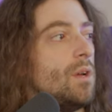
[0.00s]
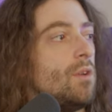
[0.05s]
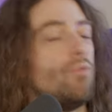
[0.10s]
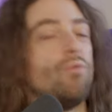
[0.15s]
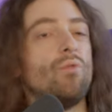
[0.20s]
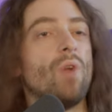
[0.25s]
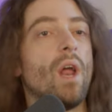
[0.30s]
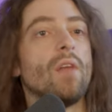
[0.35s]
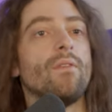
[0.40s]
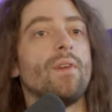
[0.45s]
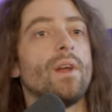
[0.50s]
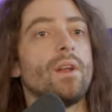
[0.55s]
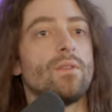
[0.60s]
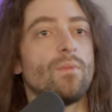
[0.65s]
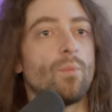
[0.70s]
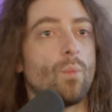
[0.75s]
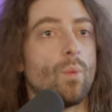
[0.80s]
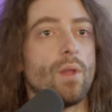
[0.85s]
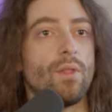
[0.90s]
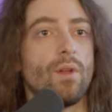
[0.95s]

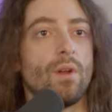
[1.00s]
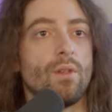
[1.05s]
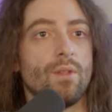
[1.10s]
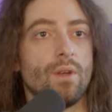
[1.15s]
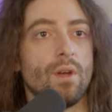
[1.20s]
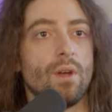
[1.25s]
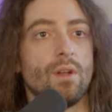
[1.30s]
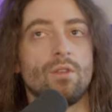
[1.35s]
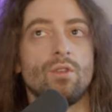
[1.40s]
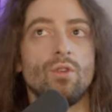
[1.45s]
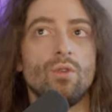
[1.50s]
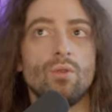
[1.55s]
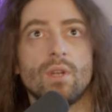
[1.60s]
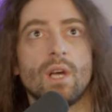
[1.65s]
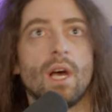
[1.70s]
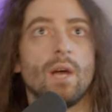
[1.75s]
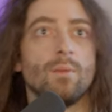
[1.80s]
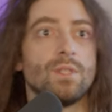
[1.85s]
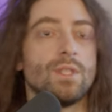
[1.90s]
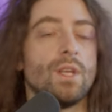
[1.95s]
relevant whether the 2
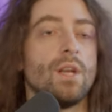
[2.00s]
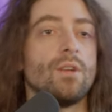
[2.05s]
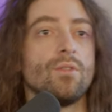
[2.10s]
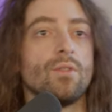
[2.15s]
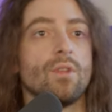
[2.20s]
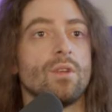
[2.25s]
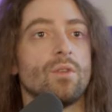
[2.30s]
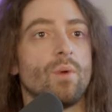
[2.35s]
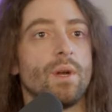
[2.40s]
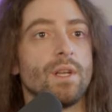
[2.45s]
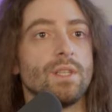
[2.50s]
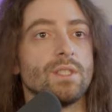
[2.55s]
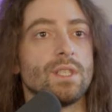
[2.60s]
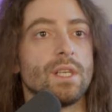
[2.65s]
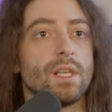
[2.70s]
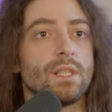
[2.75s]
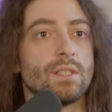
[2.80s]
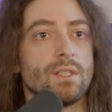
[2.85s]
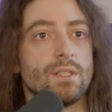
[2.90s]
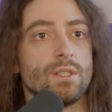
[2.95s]
times 10 to the
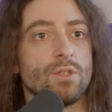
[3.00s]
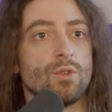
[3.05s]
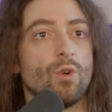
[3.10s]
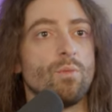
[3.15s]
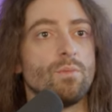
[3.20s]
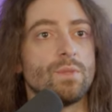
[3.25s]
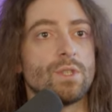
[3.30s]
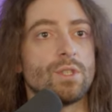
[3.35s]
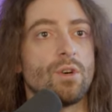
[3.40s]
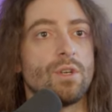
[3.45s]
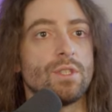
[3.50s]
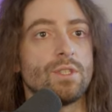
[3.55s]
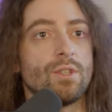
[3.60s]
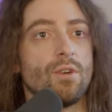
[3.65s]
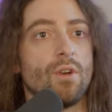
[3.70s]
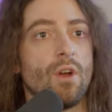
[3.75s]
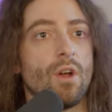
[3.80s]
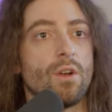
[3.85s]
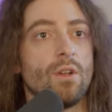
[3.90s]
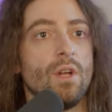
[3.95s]
26 is open source
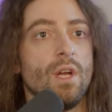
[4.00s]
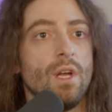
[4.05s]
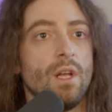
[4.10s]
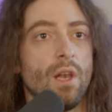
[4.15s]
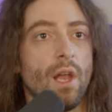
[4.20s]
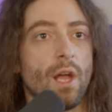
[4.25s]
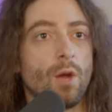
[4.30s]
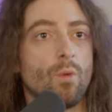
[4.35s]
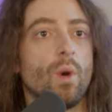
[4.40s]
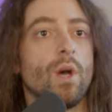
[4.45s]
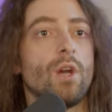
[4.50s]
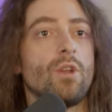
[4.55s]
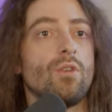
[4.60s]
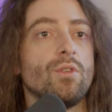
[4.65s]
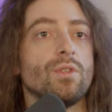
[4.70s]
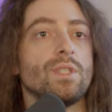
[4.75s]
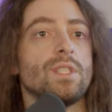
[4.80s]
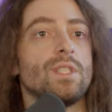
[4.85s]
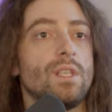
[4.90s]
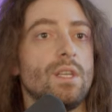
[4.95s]
or not like where do
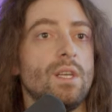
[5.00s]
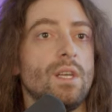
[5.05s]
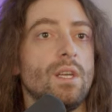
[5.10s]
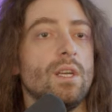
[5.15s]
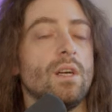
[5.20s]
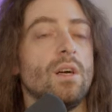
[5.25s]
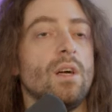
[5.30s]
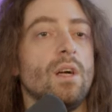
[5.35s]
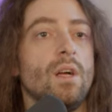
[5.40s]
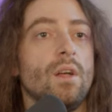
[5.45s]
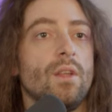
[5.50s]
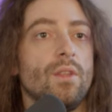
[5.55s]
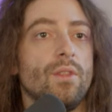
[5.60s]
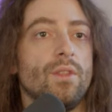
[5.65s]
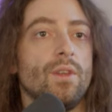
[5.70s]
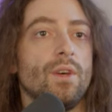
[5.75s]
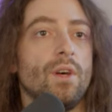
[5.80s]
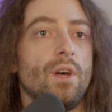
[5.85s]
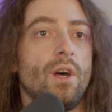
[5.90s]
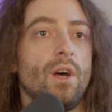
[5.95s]
you see
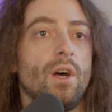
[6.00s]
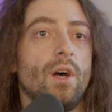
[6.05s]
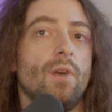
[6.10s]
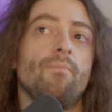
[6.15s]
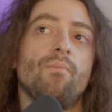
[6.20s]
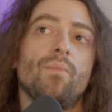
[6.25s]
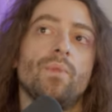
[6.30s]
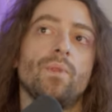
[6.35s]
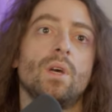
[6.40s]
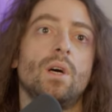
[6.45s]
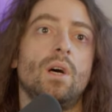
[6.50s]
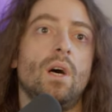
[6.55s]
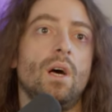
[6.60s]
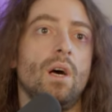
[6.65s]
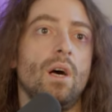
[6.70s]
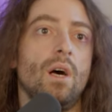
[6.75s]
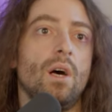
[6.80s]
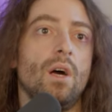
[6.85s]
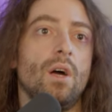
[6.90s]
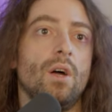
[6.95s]
the
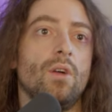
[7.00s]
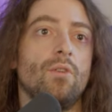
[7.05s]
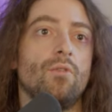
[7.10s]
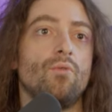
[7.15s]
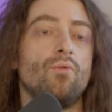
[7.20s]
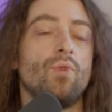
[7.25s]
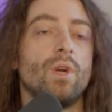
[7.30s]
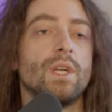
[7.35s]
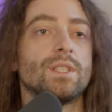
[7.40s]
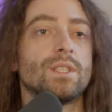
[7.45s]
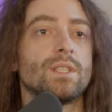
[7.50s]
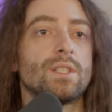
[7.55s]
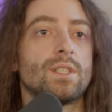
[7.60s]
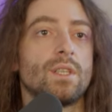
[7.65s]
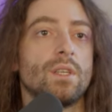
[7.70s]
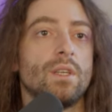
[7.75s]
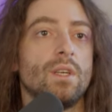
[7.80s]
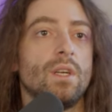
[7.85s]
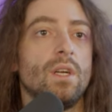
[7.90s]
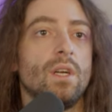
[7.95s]
uh,
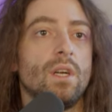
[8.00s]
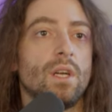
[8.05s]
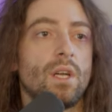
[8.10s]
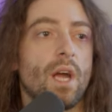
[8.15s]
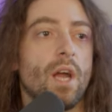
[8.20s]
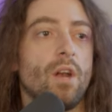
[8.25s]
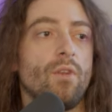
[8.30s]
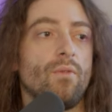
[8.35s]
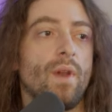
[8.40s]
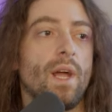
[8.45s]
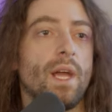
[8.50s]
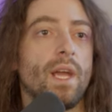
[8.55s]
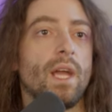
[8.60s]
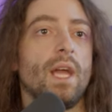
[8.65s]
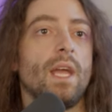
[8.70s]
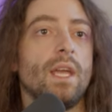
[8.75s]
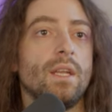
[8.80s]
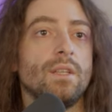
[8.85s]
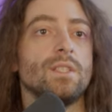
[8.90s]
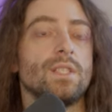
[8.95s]
risk kind of like
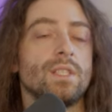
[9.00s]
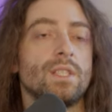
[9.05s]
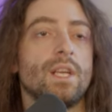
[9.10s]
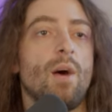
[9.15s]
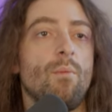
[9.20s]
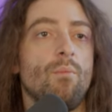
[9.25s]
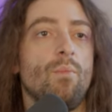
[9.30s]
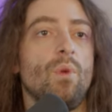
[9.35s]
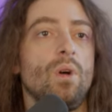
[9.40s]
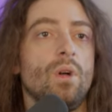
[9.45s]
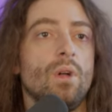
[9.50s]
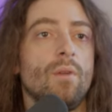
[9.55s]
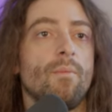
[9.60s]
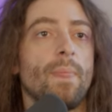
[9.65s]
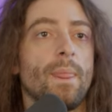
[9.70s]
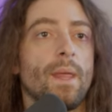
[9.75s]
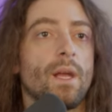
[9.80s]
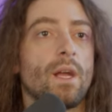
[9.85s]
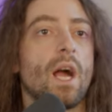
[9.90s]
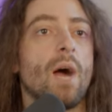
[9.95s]
in sum
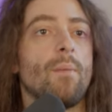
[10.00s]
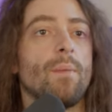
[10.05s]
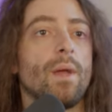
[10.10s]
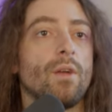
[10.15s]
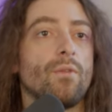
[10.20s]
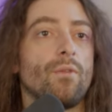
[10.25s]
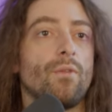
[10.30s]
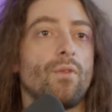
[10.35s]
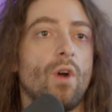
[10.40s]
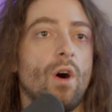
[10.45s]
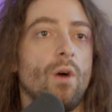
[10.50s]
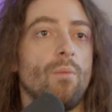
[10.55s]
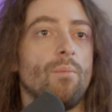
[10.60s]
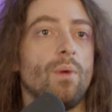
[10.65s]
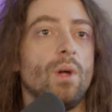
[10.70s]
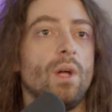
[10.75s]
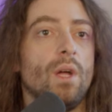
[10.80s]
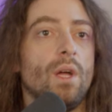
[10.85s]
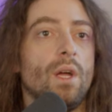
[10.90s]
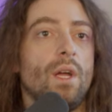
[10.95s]
coming
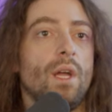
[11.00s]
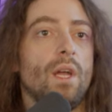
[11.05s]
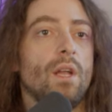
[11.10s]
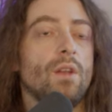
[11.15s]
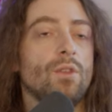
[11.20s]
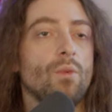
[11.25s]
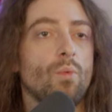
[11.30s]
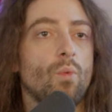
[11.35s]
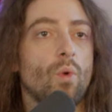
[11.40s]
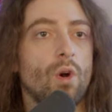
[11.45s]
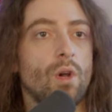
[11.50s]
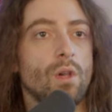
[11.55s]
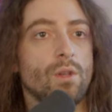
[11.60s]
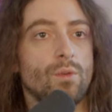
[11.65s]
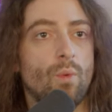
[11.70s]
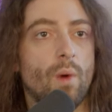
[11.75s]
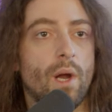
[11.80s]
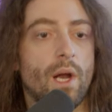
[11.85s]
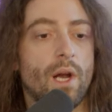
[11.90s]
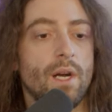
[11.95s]
from in the
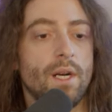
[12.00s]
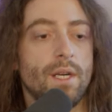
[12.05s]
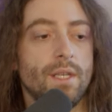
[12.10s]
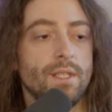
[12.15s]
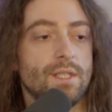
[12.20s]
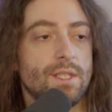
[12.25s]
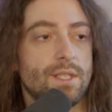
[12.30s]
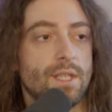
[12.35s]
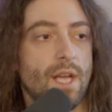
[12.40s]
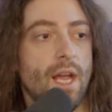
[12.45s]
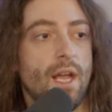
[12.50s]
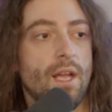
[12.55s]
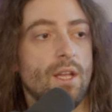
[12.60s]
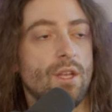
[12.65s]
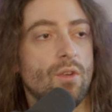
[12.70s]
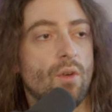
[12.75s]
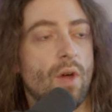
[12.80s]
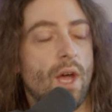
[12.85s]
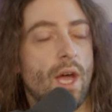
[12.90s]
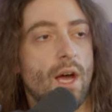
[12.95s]
world where say
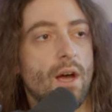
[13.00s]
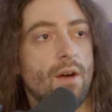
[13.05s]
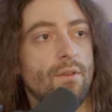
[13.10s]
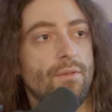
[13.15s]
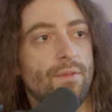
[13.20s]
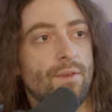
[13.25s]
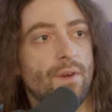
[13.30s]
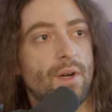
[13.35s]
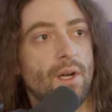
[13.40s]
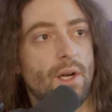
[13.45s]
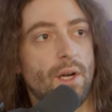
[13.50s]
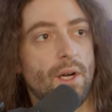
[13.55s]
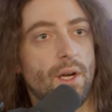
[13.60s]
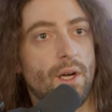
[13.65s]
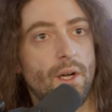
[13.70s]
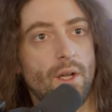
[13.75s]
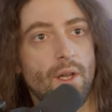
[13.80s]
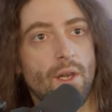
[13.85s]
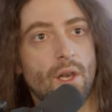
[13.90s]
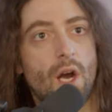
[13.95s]
you have
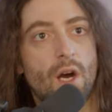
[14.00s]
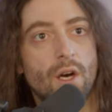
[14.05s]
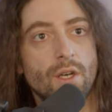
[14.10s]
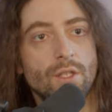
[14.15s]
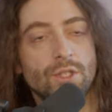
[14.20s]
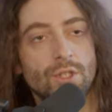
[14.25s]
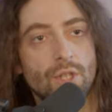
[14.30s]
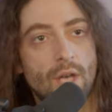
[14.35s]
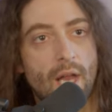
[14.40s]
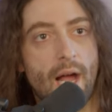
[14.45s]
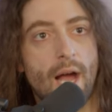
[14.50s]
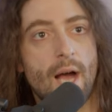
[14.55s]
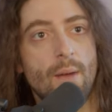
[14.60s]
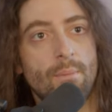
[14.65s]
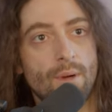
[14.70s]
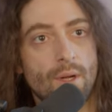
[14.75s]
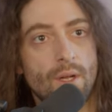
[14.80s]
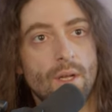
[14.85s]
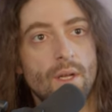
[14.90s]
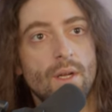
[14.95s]
a large
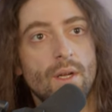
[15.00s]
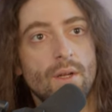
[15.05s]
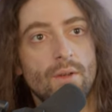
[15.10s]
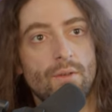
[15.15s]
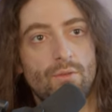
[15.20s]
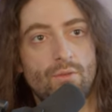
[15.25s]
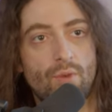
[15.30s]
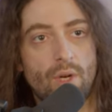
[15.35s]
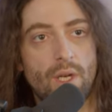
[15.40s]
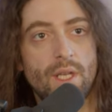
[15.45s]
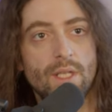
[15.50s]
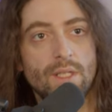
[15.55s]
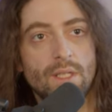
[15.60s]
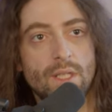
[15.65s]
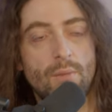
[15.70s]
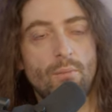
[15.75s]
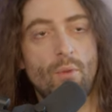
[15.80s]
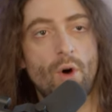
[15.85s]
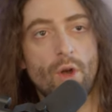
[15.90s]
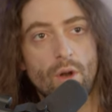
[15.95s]
lab release
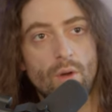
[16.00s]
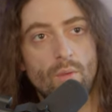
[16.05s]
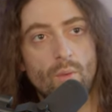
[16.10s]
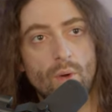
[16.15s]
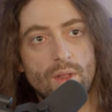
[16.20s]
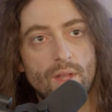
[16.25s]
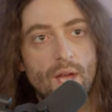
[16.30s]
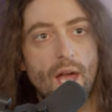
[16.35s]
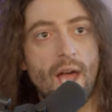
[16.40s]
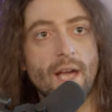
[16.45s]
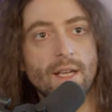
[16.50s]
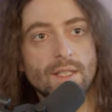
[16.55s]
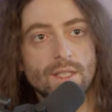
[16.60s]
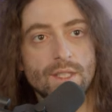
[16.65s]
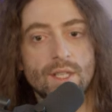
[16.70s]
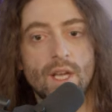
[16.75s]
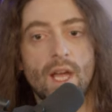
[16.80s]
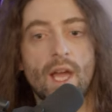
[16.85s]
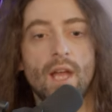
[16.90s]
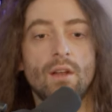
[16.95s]
a model with
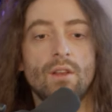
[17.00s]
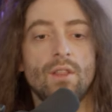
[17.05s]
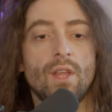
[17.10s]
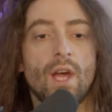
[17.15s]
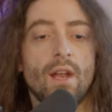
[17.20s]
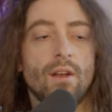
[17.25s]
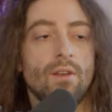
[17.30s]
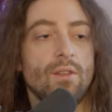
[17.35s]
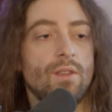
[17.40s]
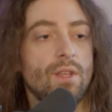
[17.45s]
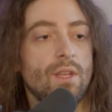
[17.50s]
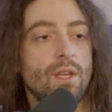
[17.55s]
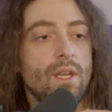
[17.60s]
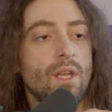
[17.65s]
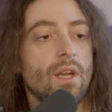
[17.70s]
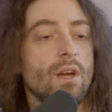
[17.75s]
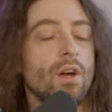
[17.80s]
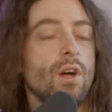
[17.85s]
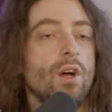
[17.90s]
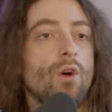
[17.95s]
x and then
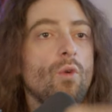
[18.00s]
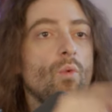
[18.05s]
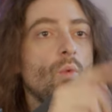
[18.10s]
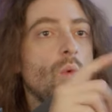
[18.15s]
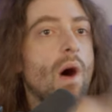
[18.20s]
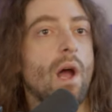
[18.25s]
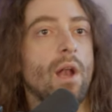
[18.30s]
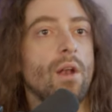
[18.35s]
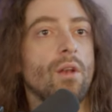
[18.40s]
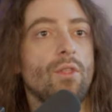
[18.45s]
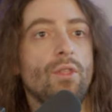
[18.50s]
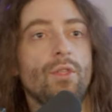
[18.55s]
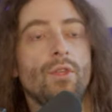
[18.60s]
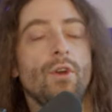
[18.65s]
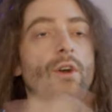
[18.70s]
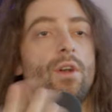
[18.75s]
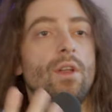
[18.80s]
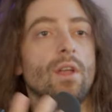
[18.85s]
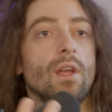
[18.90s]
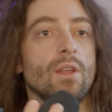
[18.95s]
the
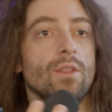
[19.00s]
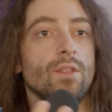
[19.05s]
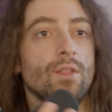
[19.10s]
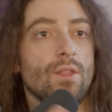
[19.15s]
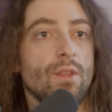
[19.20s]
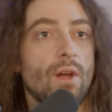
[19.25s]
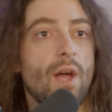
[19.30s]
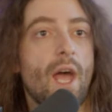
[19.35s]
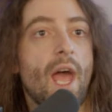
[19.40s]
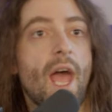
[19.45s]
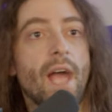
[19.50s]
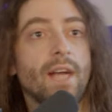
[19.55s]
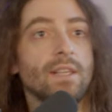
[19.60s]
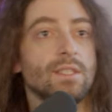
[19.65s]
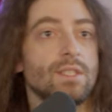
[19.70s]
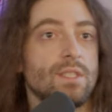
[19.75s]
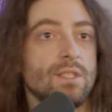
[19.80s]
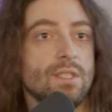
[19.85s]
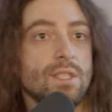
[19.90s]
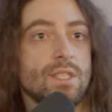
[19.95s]
130th
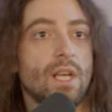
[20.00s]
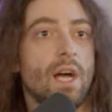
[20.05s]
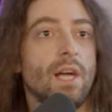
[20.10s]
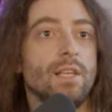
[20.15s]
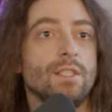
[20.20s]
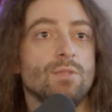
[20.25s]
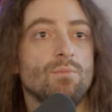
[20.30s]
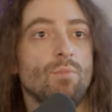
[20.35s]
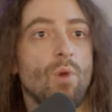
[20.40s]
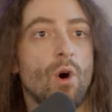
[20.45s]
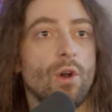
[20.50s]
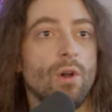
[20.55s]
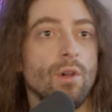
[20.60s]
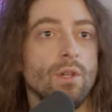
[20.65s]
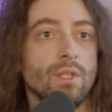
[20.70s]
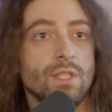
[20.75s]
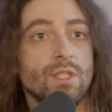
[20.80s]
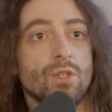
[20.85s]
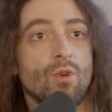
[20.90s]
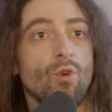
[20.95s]
x size
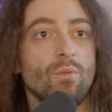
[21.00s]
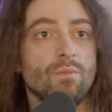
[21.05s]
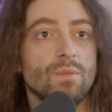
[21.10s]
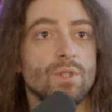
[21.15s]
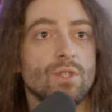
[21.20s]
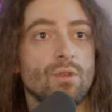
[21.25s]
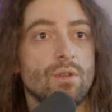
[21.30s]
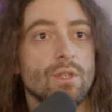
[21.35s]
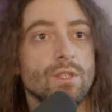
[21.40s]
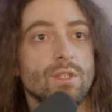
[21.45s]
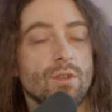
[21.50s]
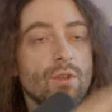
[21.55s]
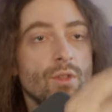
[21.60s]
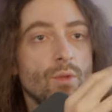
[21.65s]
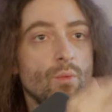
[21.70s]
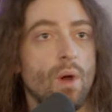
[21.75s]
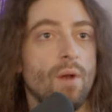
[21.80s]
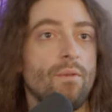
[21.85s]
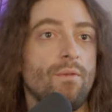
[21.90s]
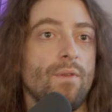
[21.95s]
model is open source or
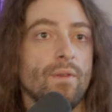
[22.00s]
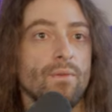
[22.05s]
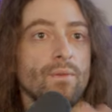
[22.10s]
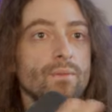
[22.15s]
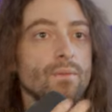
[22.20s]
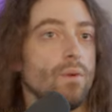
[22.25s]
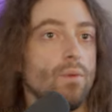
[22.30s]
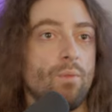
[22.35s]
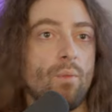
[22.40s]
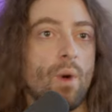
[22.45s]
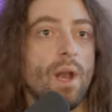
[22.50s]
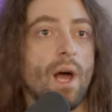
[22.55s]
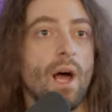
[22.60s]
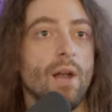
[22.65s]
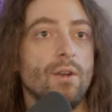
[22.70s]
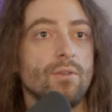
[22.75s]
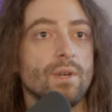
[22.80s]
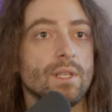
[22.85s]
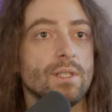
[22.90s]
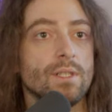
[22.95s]
the 150th or
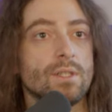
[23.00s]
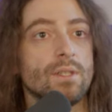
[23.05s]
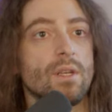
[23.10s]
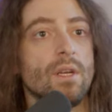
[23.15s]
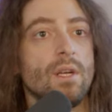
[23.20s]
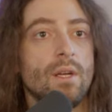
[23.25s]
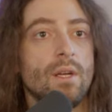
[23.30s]
100th